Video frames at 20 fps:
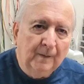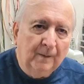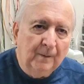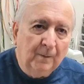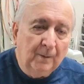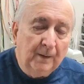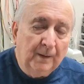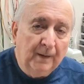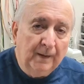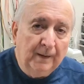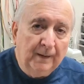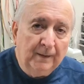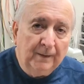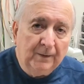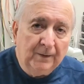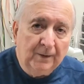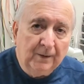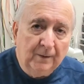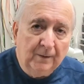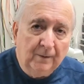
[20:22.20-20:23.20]
Okay,
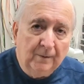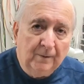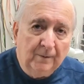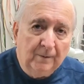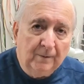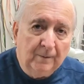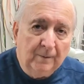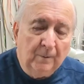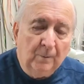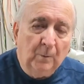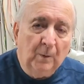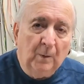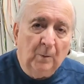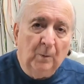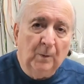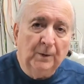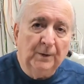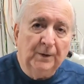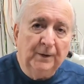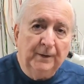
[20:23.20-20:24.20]
so what
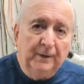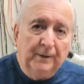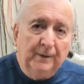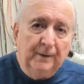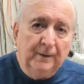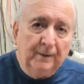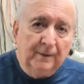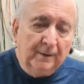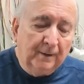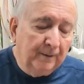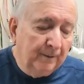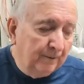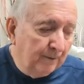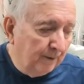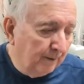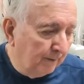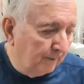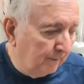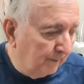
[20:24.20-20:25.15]
was the conclusion?